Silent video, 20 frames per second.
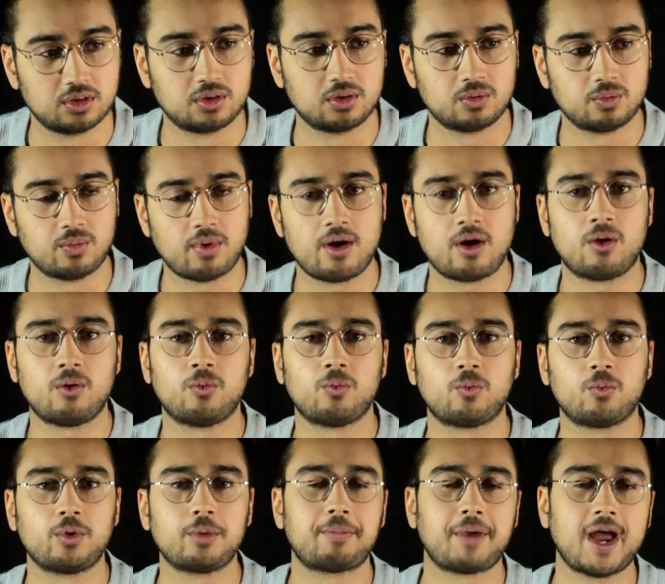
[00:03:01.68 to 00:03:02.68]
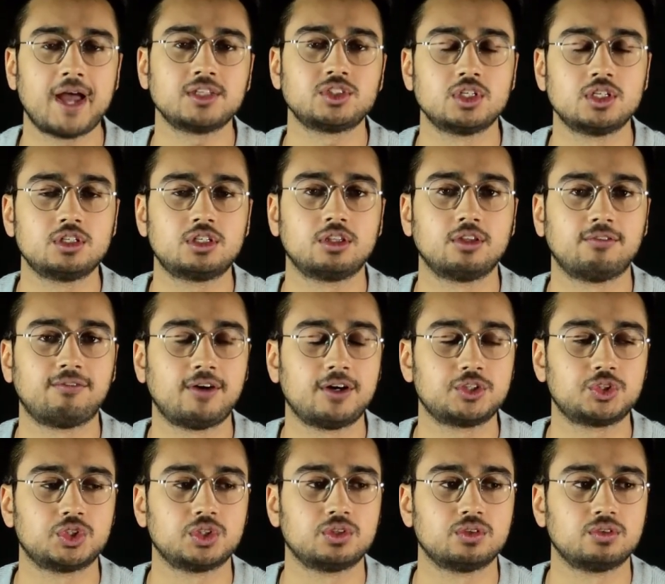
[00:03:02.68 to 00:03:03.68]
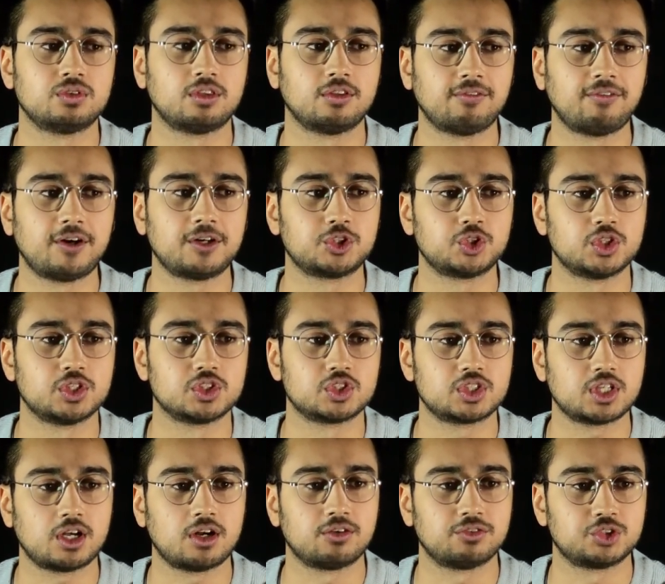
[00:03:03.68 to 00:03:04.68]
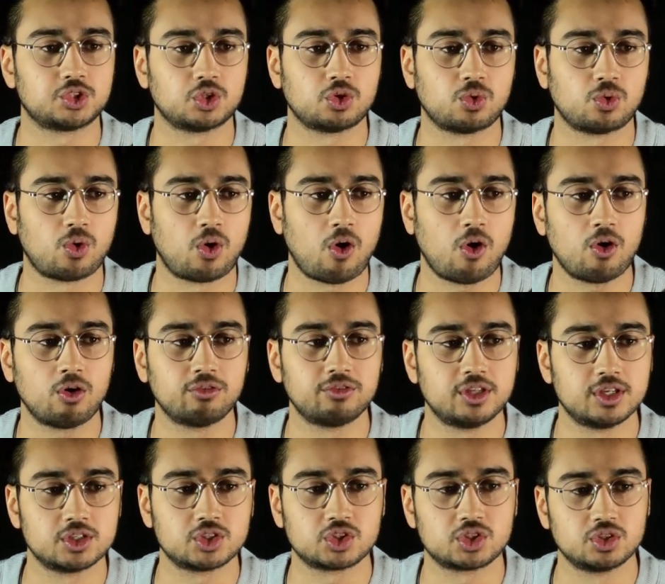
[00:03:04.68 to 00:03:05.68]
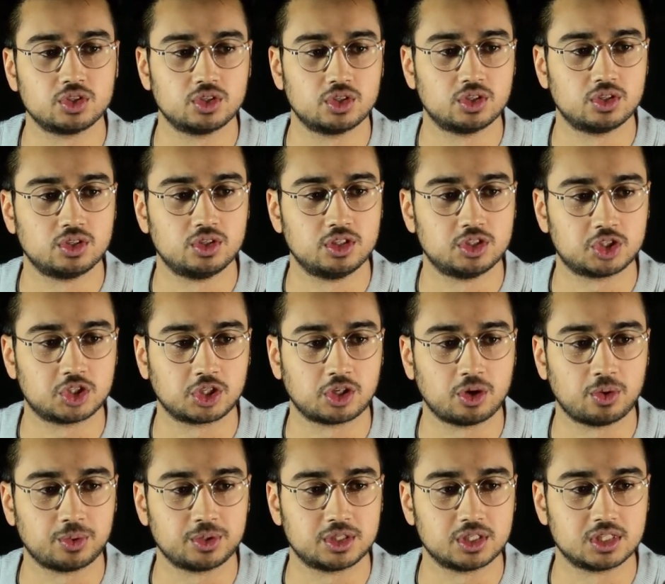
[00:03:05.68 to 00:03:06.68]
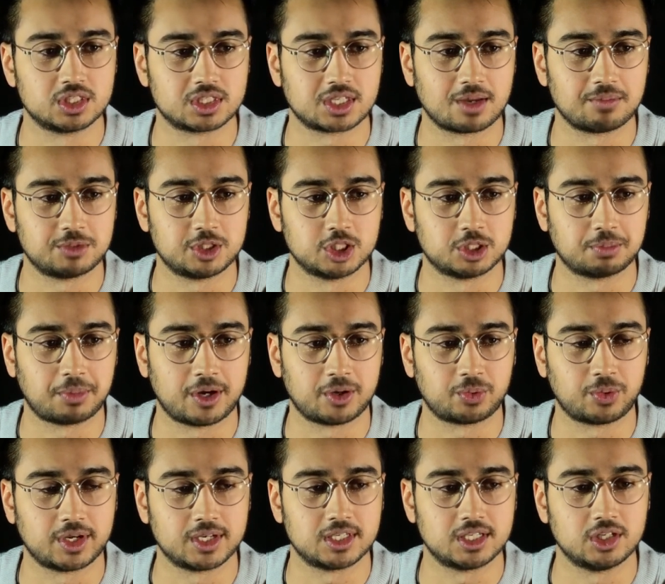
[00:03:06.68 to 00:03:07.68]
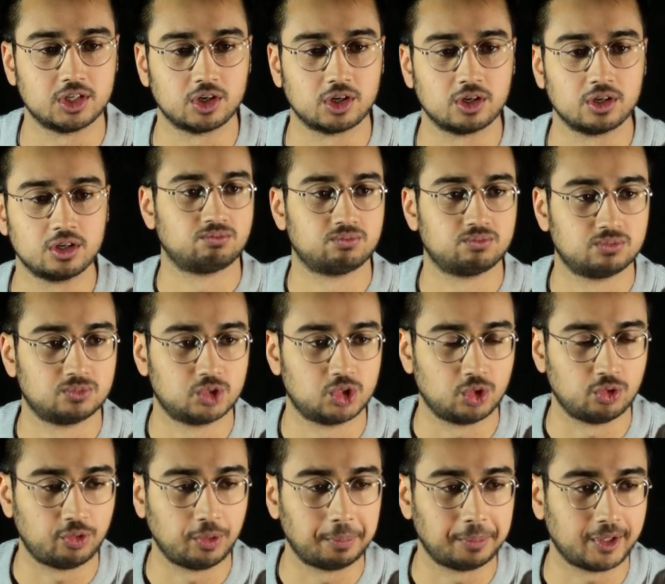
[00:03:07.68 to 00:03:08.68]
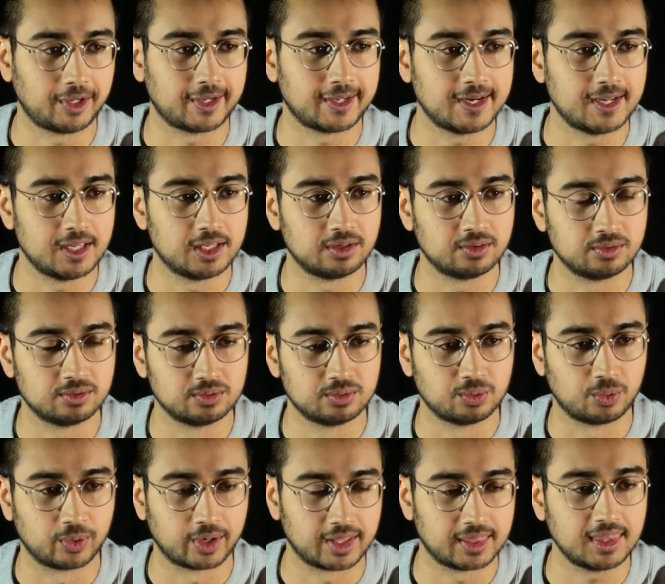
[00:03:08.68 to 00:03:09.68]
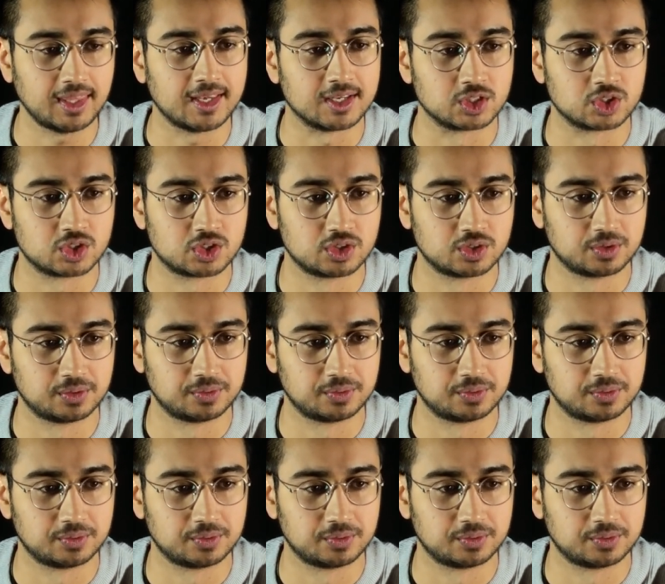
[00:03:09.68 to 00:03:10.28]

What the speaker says: Well, we pass into the function itself, so all of this needs to go into this empty spot right here. So if we plug it in, we'll get this.